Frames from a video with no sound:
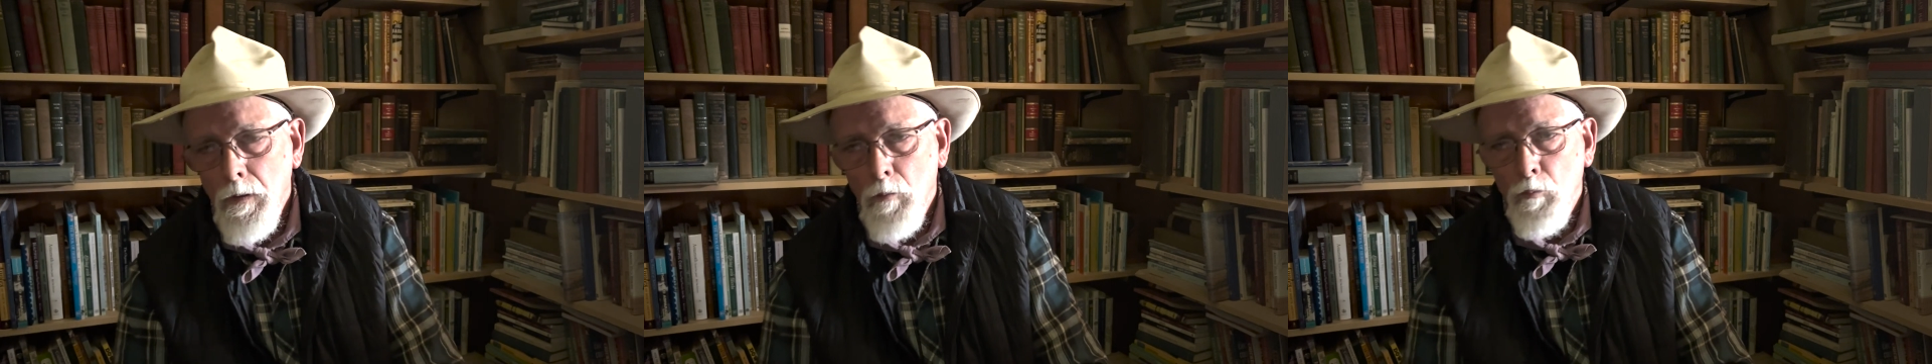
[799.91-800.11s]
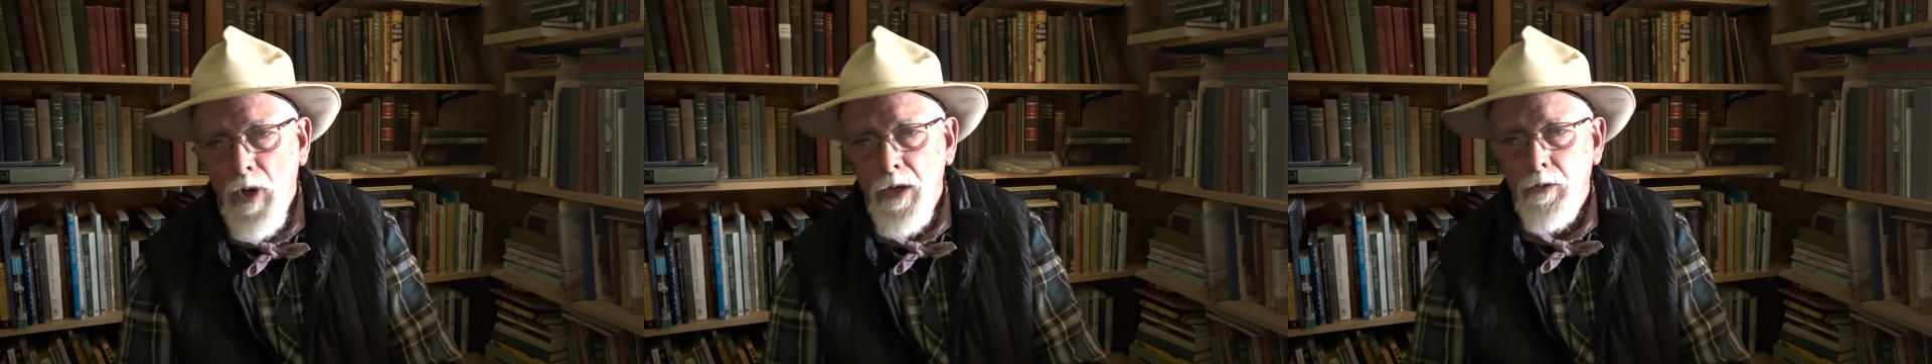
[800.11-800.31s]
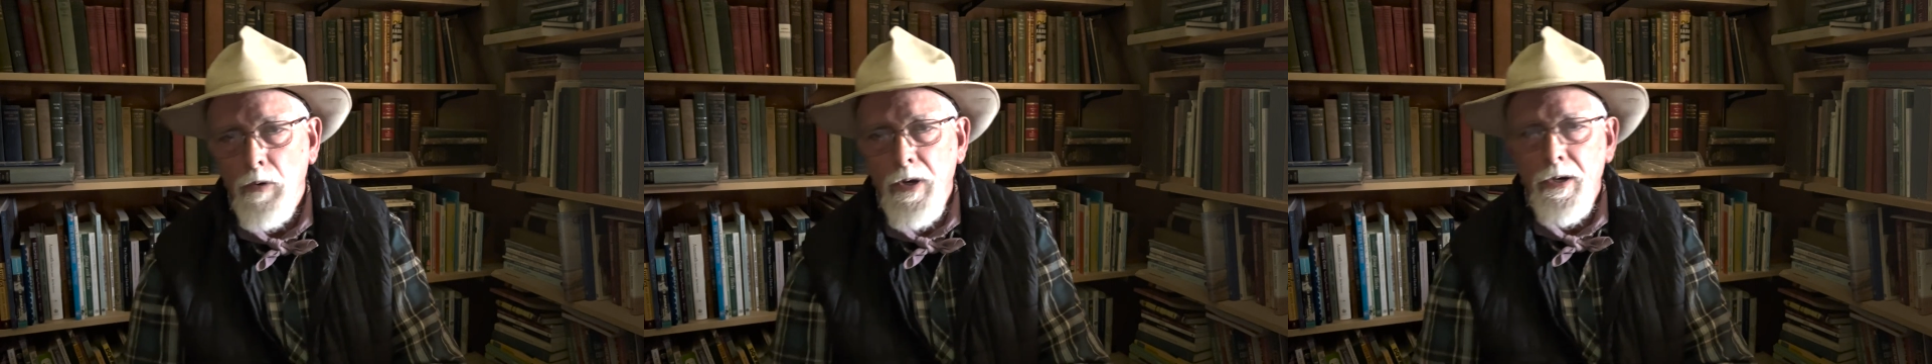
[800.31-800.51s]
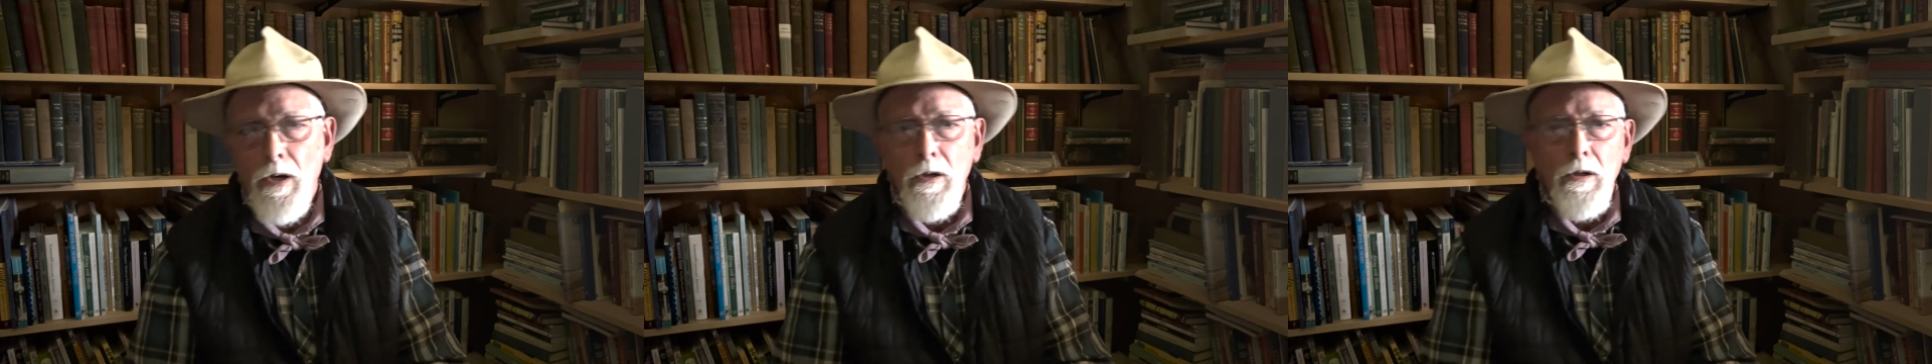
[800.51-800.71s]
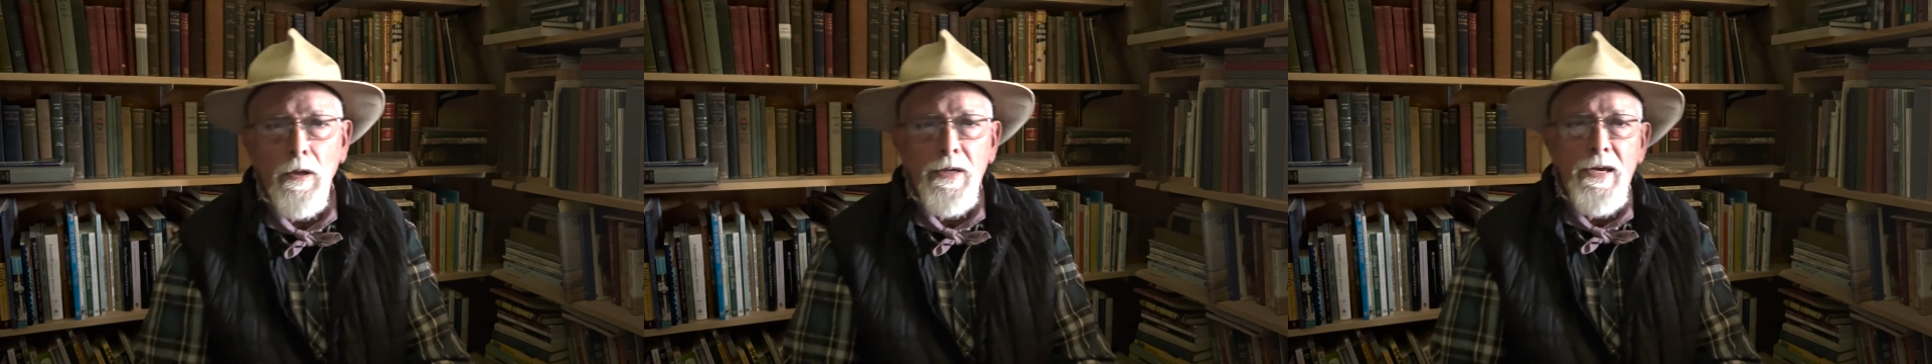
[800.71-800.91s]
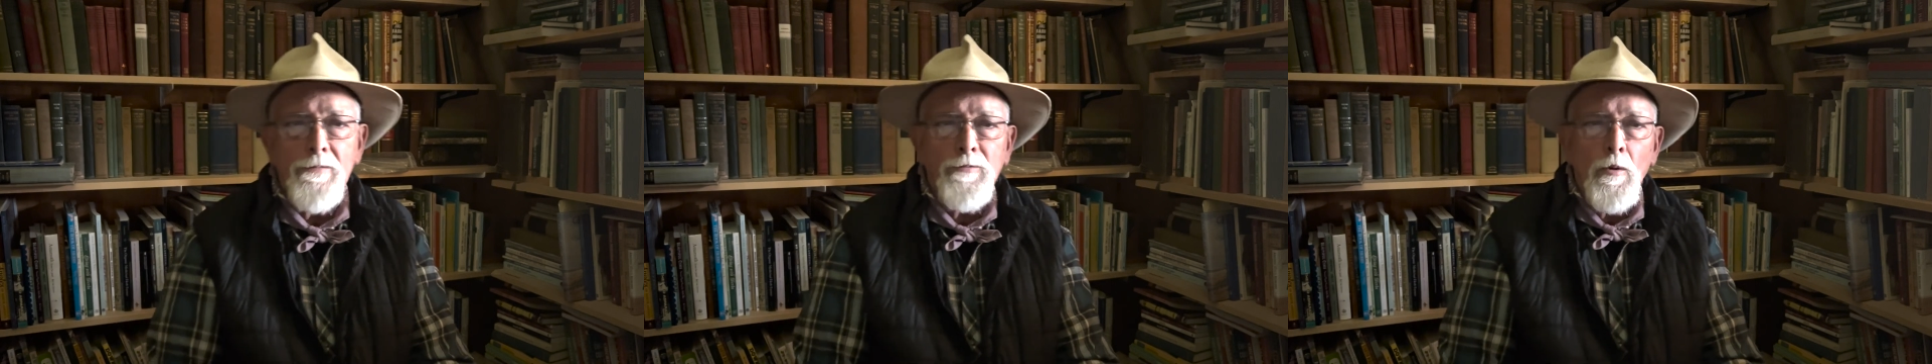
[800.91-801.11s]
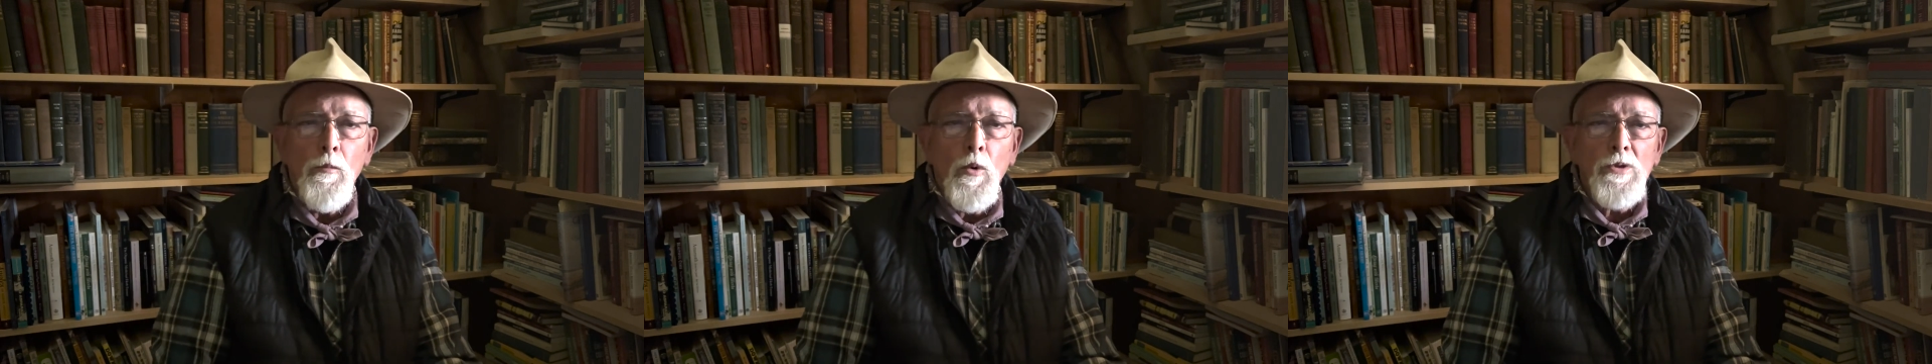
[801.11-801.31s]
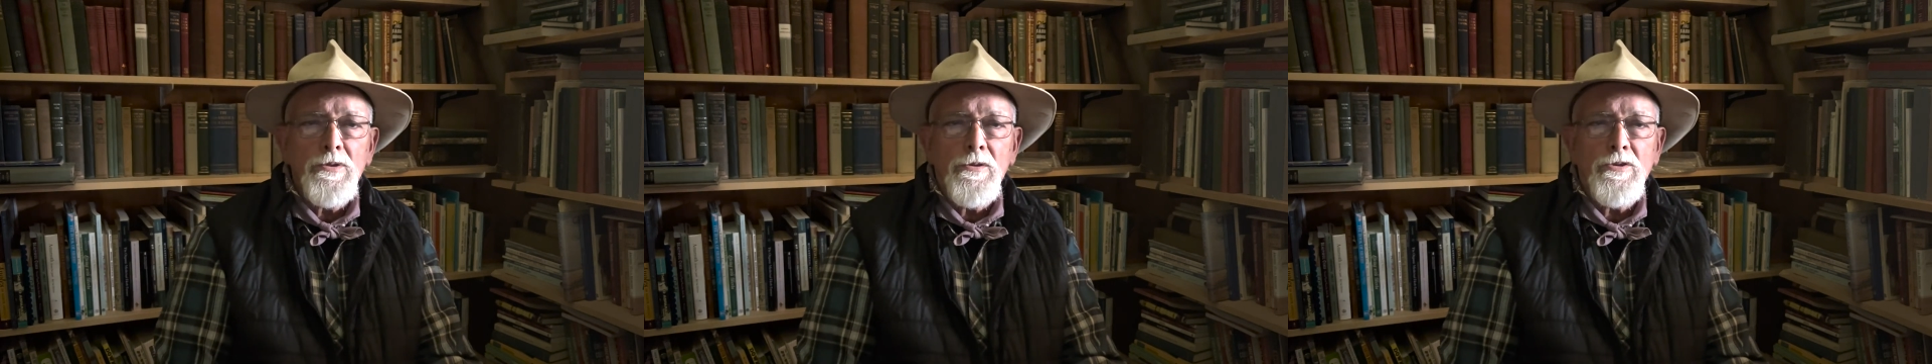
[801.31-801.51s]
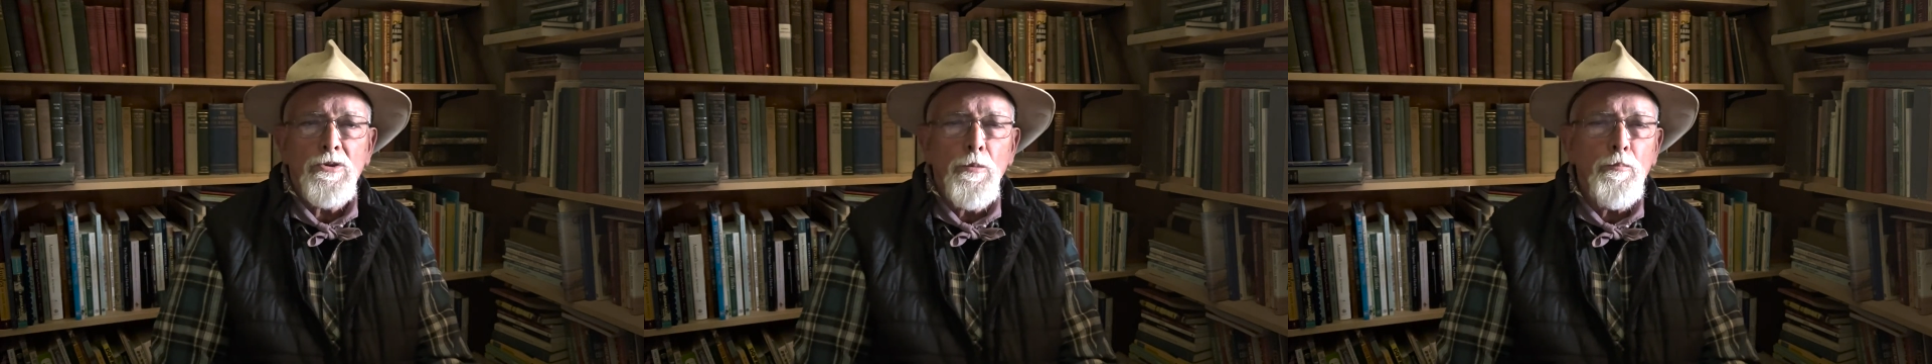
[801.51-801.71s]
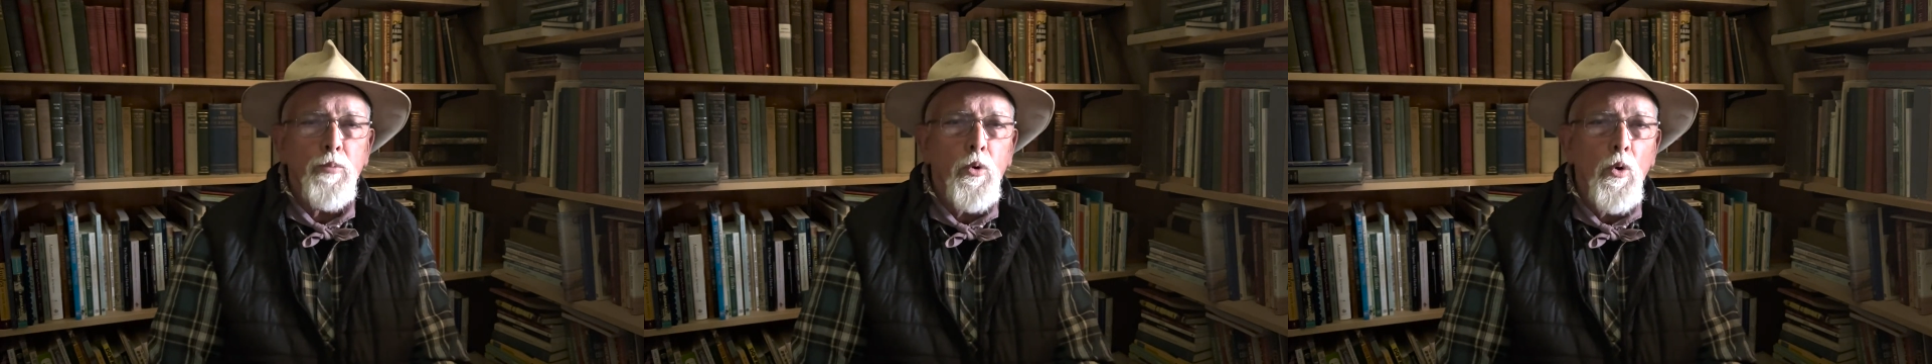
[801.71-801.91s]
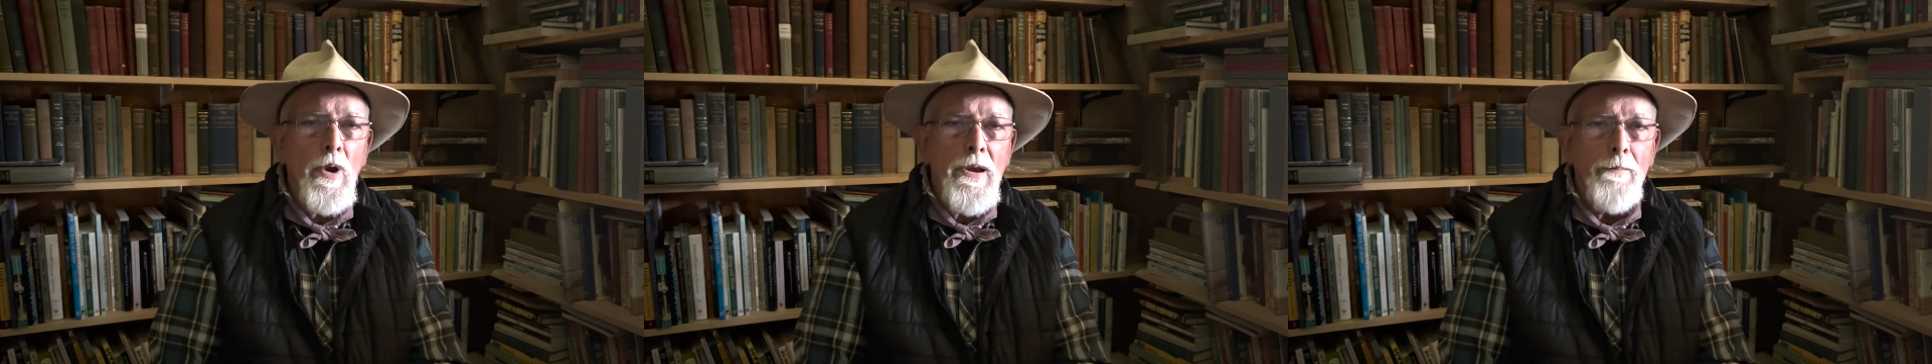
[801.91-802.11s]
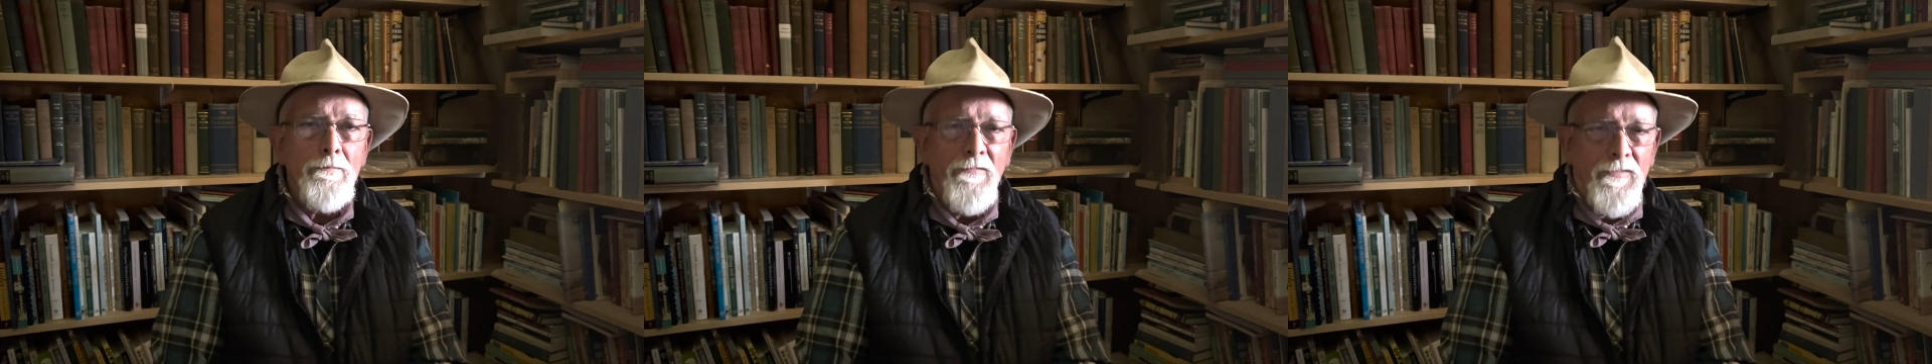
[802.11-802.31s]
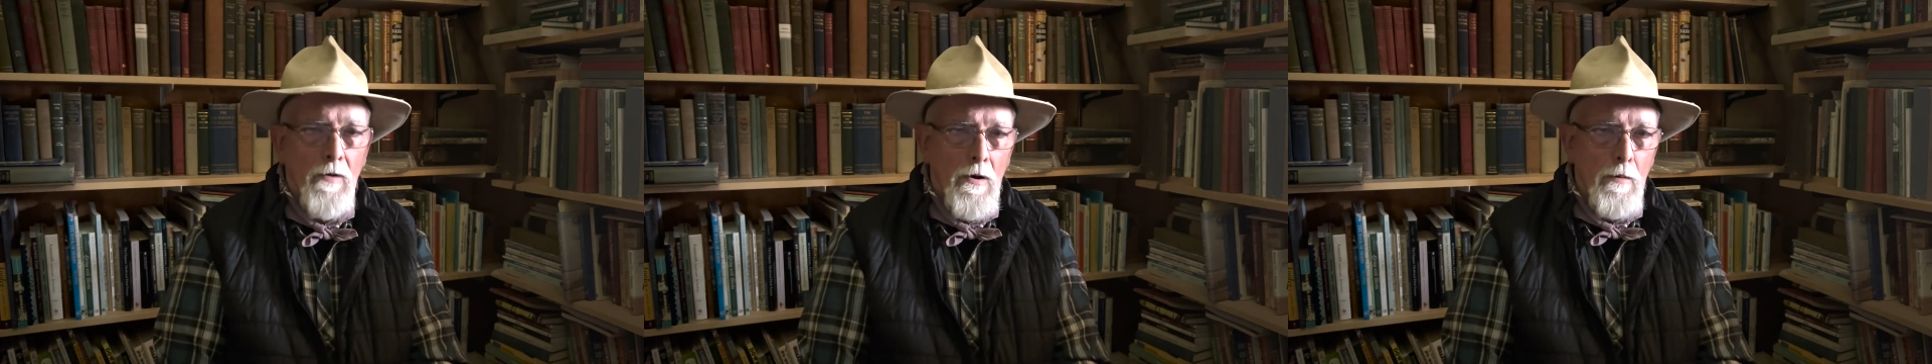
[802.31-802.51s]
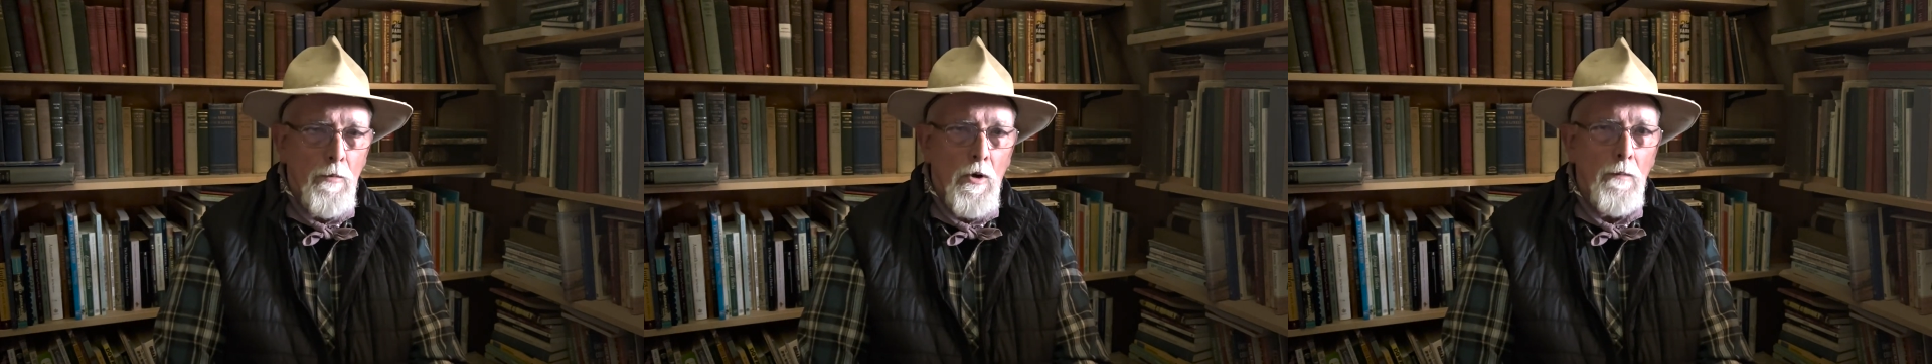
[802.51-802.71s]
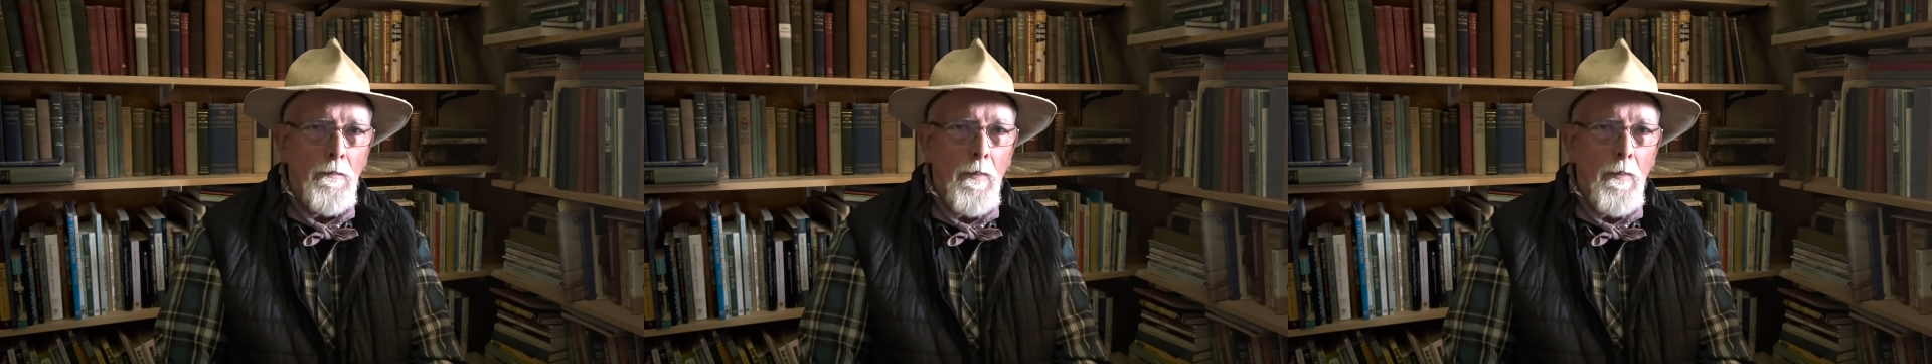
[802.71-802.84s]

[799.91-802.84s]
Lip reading: My great-uncle Ephraim was a supreme farmer.